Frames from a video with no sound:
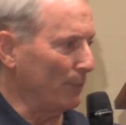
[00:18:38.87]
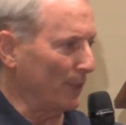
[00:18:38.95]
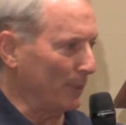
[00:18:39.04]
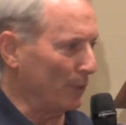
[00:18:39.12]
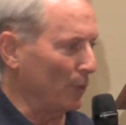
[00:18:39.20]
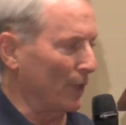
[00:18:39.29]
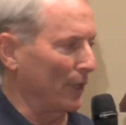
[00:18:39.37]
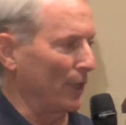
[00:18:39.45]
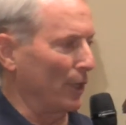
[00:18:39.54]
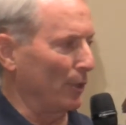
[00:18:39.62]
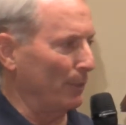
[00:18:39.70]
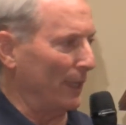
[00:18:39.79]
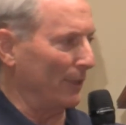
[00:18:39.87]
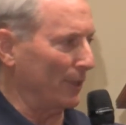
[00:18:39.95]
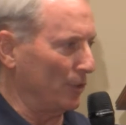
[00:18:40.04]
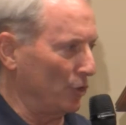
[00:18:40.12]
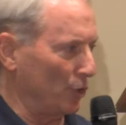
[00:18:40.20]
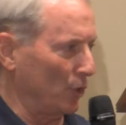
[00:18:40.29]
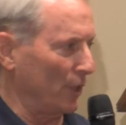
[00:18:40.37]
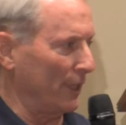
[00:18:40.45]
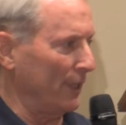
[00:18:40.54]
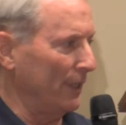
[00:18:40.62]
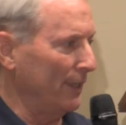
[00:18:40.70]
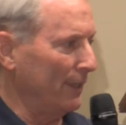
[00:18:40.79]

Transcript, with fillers: People want to know about the joy